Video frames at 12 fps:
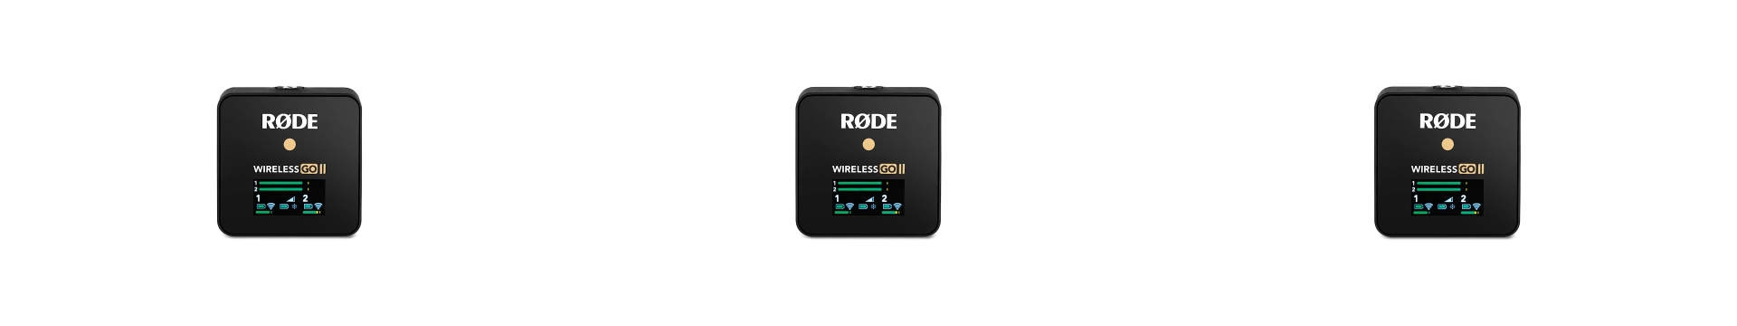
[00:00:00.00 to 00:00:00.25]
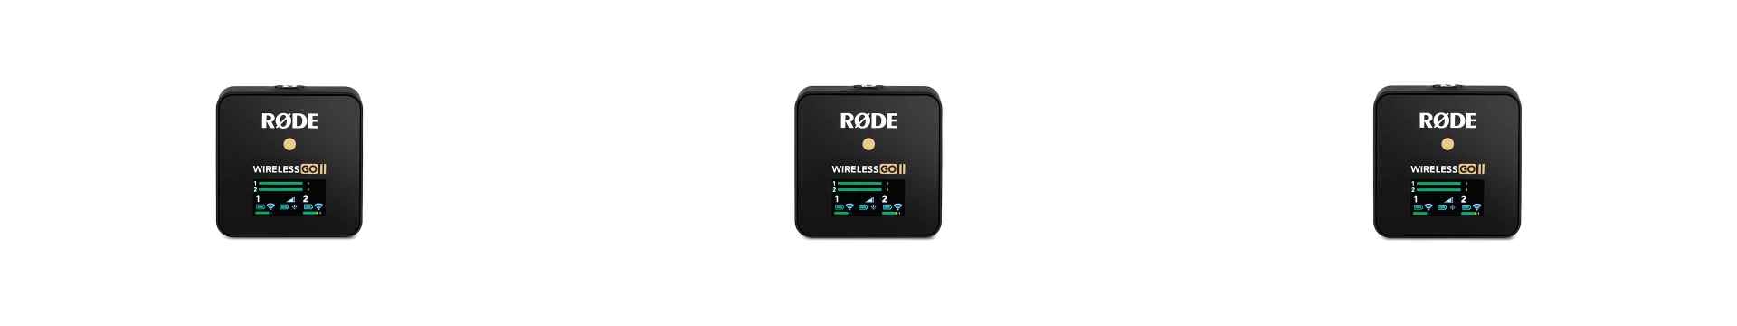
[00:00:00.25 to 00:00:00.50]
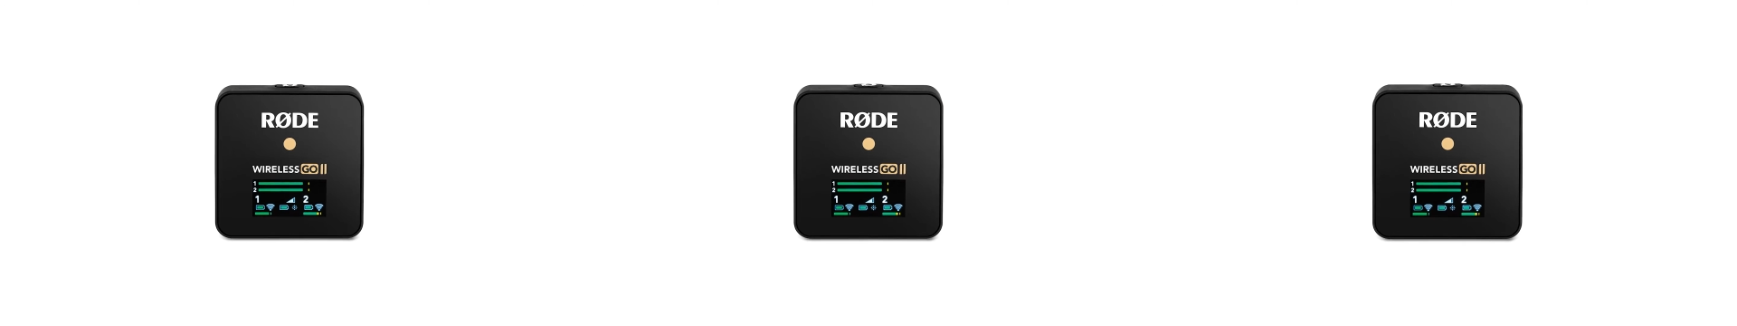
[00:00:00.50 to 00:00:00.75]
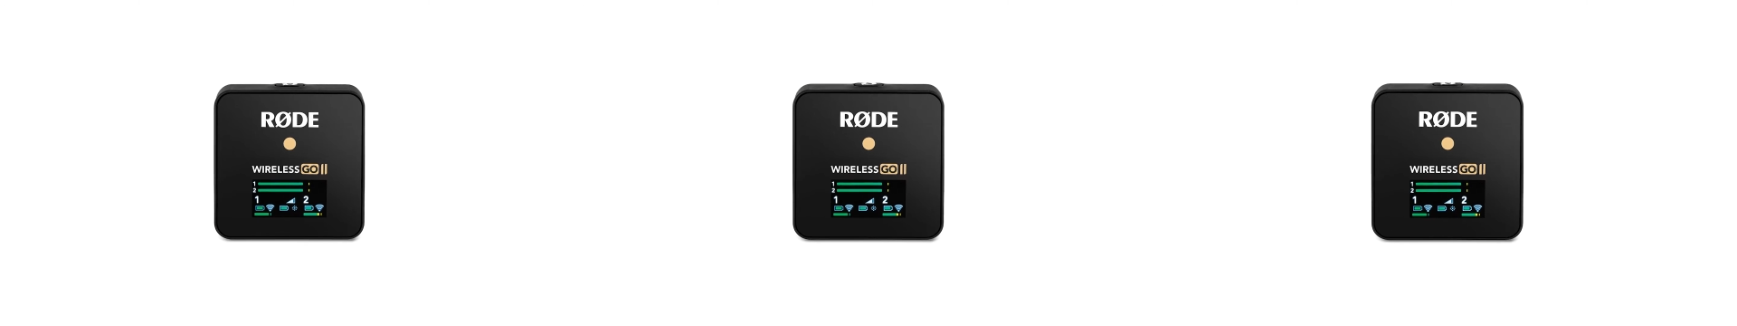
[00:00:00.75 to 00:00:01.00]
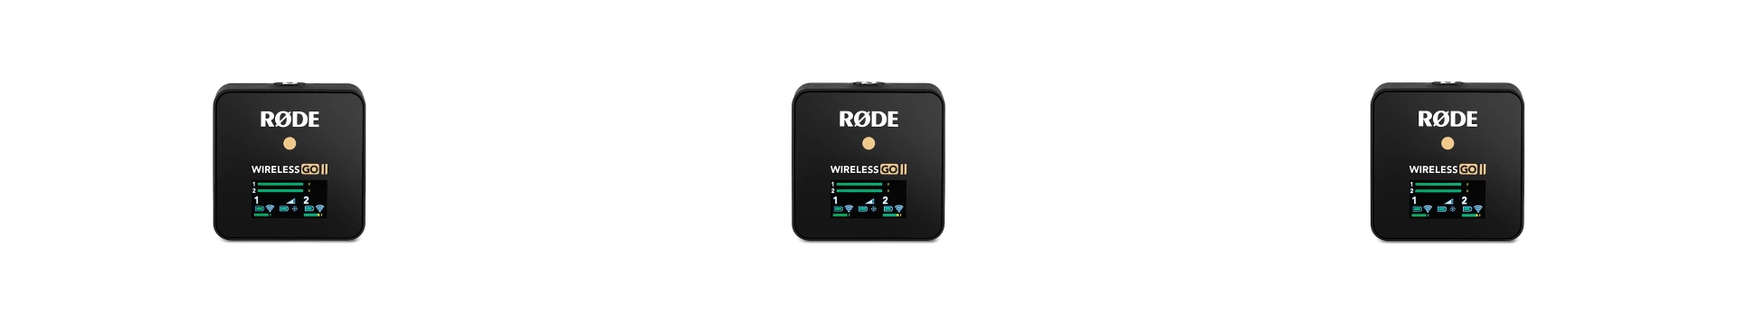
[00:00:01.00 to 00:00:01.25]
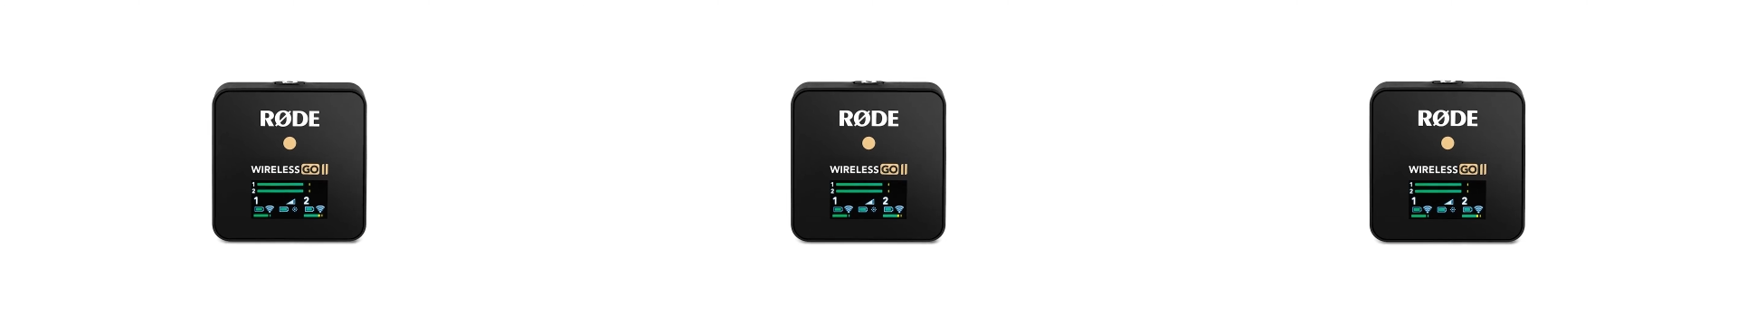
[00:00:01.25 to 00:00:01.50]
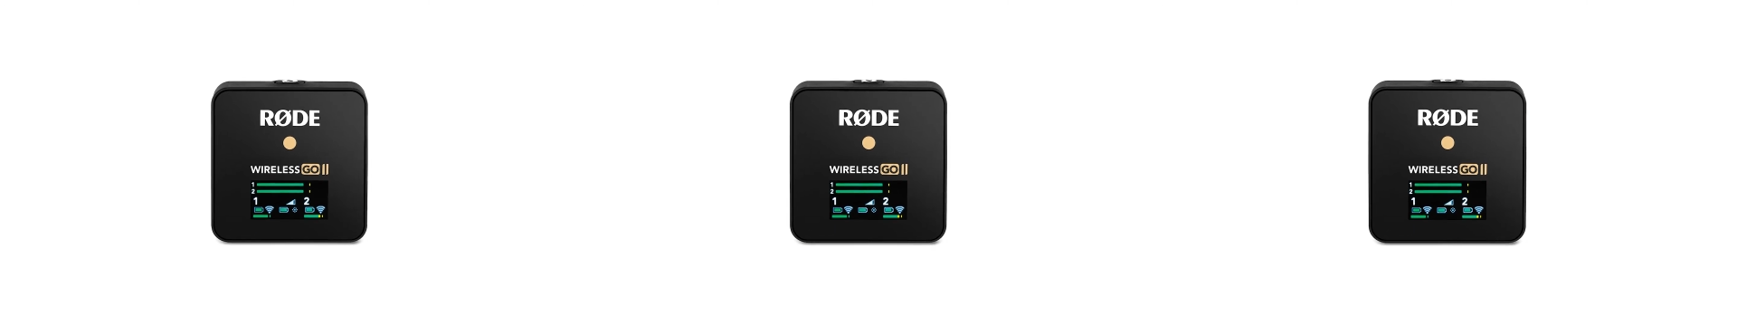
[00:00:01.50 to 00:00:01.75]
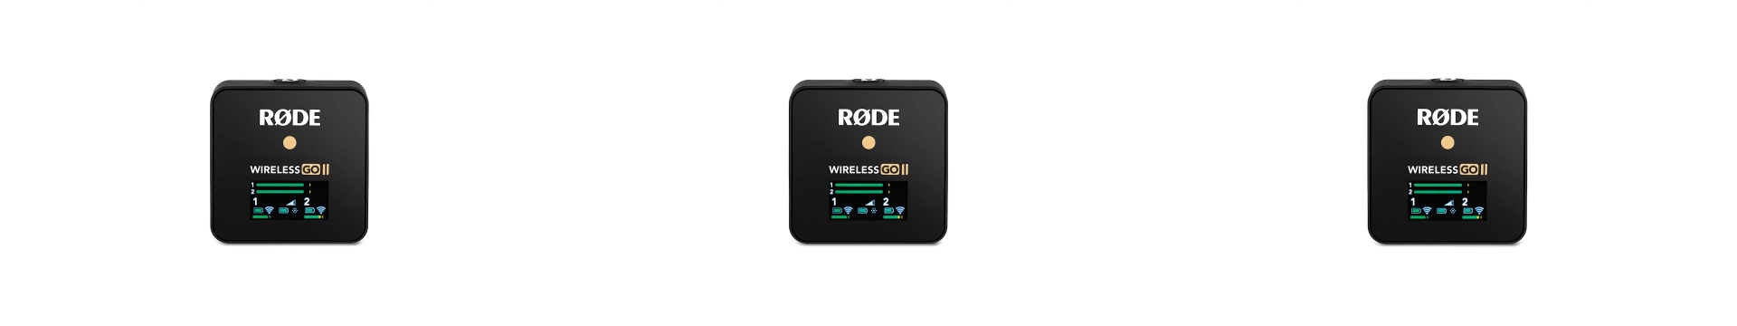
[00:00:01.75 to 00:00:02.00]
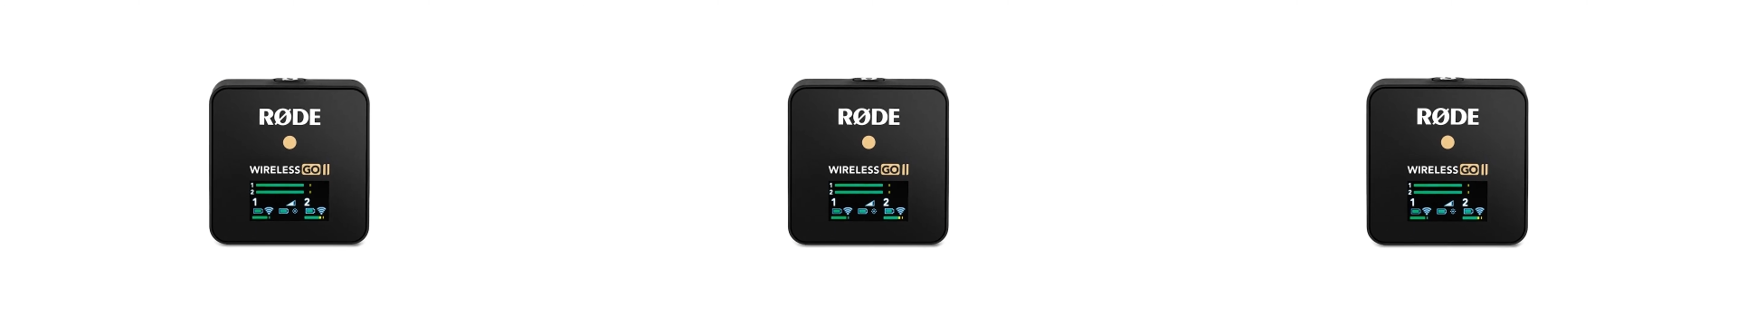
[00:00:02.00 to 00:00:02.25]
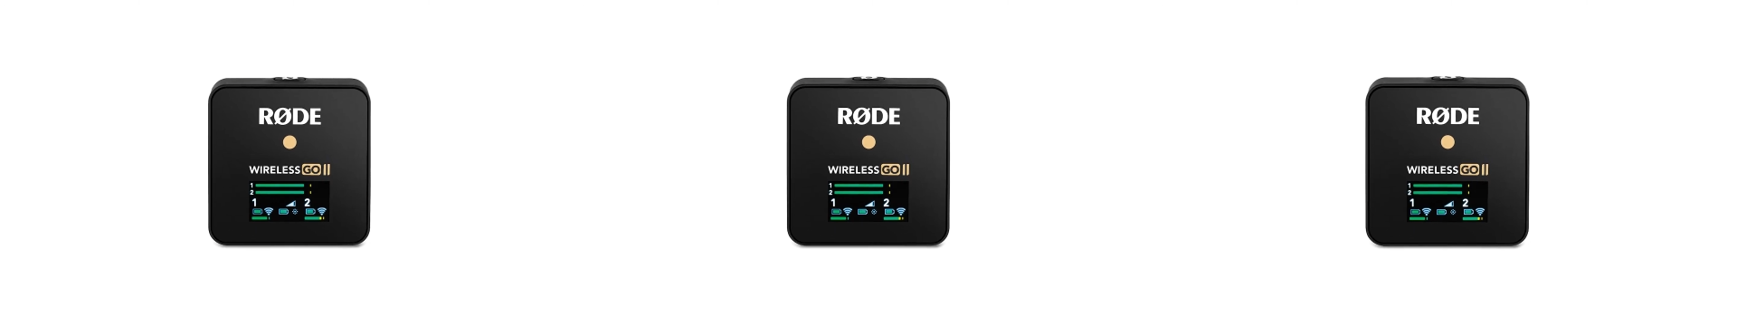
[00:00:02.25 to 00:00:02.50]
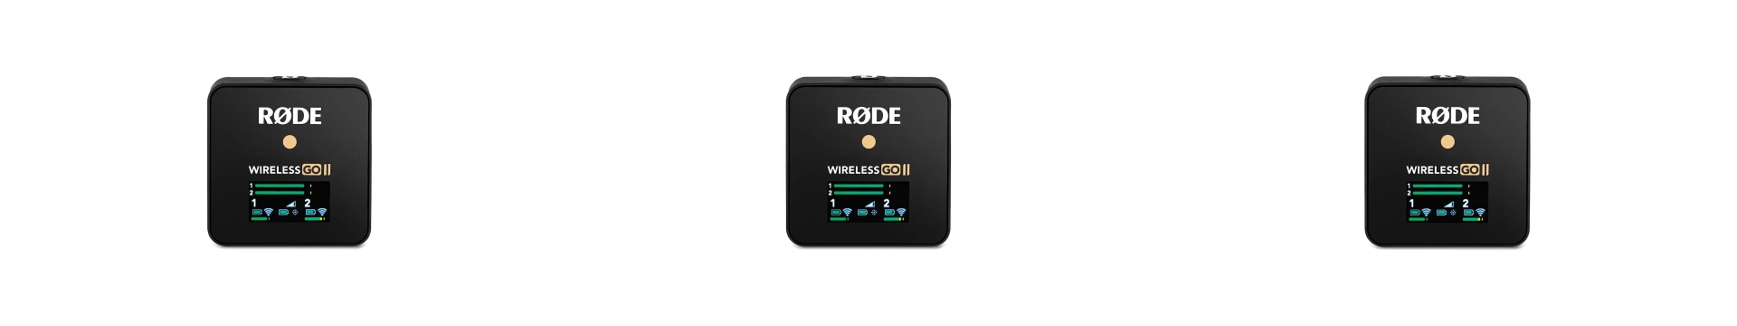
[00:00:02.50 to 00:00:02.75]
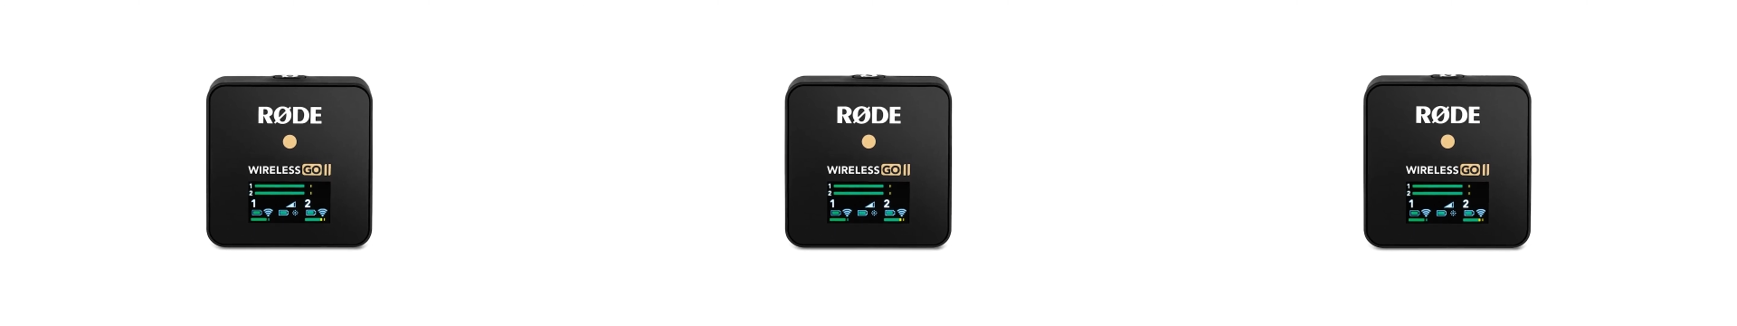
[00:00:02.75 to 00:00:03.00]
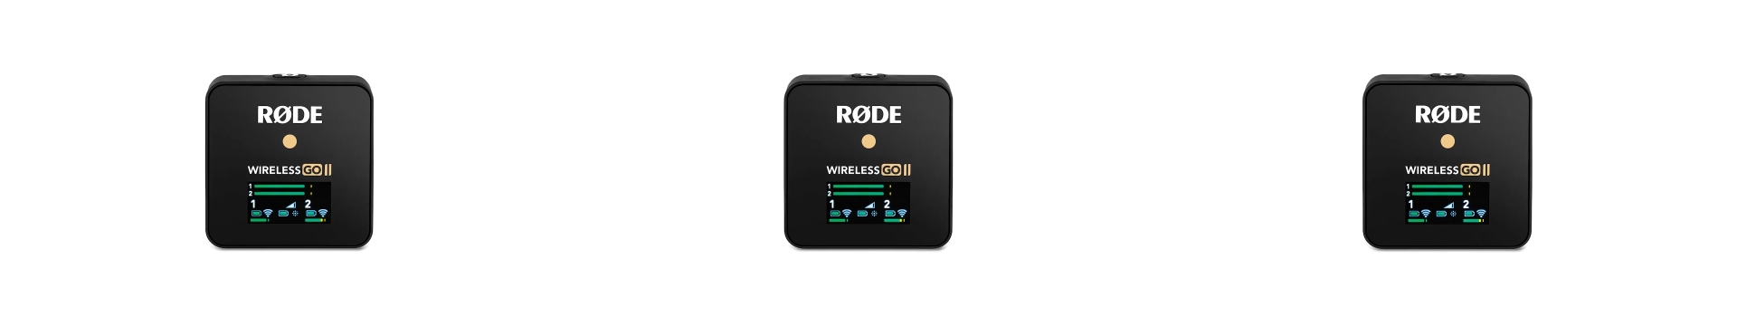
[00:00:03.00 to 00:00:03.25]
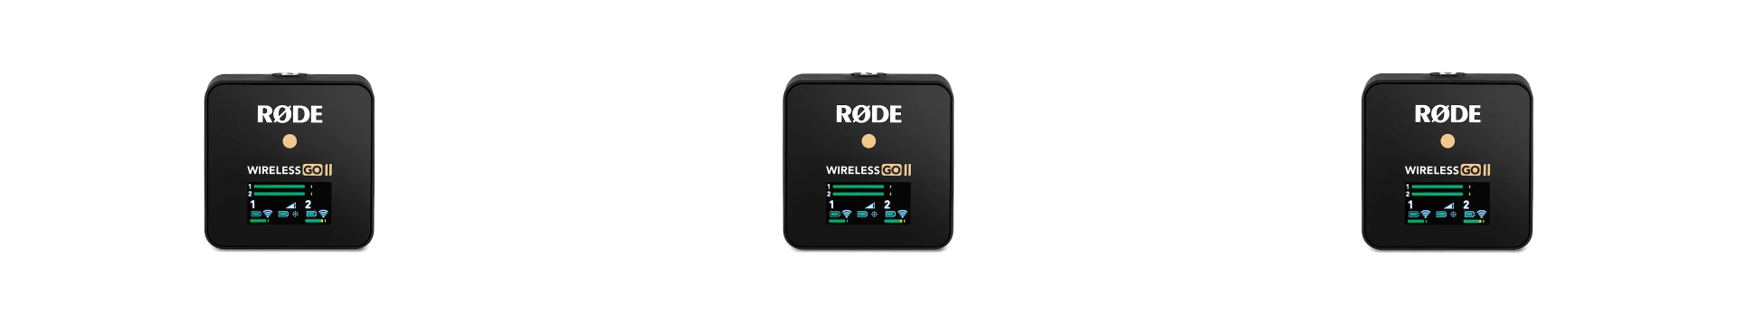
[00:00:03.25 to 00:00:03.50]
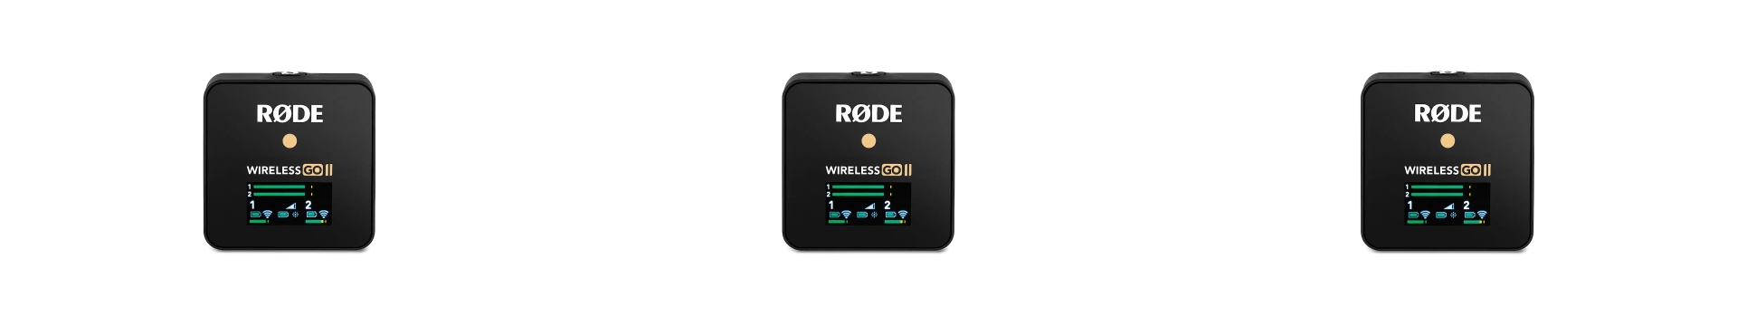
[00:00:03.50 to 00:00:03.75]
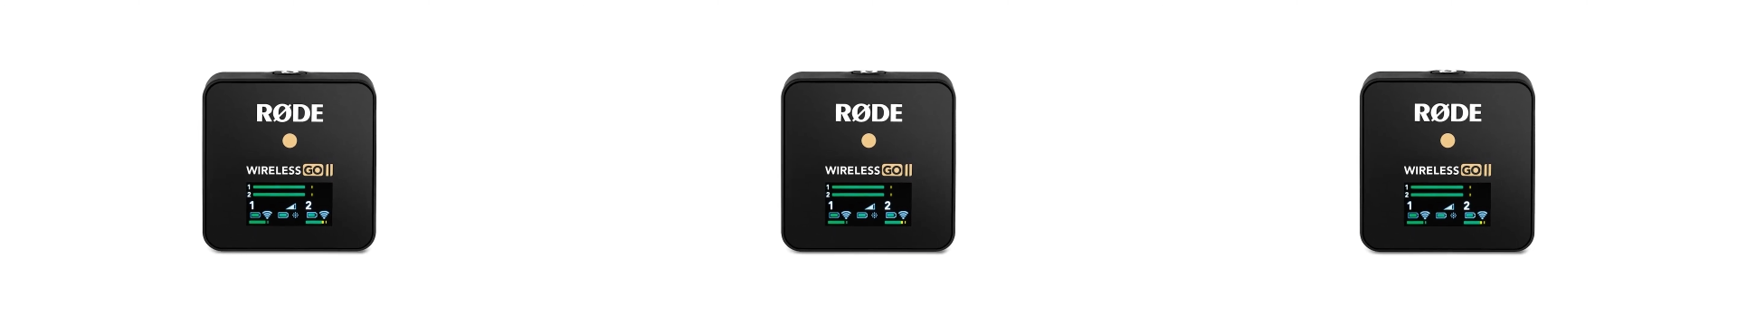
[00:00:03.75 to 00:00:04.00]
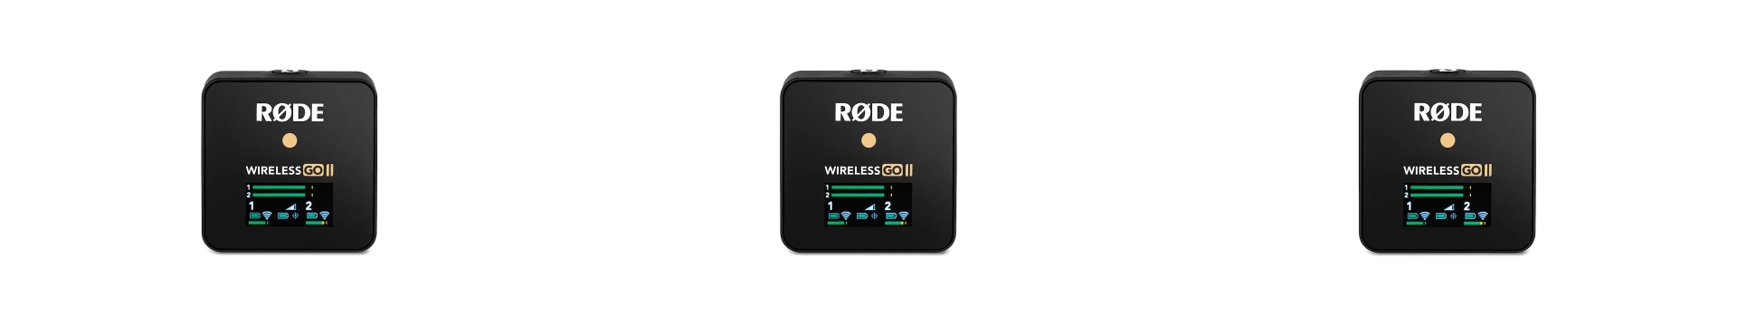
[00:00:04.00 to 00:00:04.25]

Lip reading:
No face is visible, so there are no lips to read.